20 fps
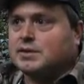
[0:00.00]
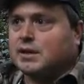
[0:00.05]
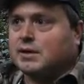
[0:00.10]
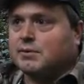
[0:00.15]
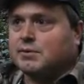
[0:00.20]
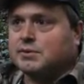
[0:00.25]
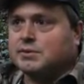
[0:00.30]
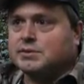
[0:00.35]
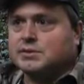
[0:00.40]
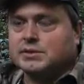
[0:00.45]
I
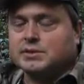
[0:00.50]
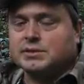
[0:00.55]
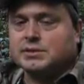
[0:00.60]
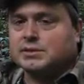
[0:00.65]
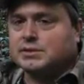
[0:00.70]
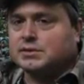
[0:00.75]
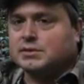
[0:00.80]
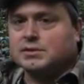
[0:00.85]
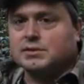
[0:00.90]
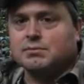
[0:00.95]
was
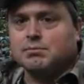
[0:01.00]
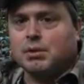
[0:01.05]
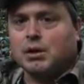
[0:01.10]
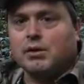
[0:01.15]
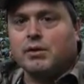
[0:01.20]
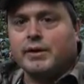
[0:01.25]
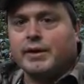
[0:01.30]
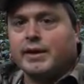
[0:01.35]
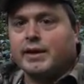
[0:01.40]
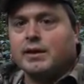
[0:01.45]
just
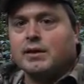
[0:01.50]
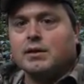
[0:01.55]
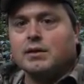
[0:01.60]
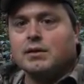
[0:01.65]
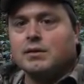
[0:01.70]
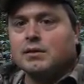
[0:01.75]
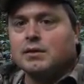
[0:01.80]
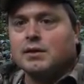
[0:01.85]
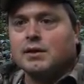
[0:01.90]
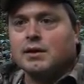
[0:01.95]
blowing it.
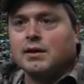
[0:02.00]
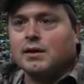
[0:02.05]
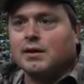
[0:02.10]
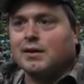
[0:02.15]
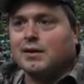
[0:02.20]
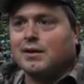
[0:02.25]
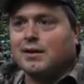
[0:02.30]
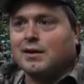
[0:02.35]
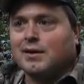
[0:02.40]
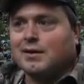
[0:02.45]

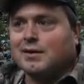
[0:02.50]
And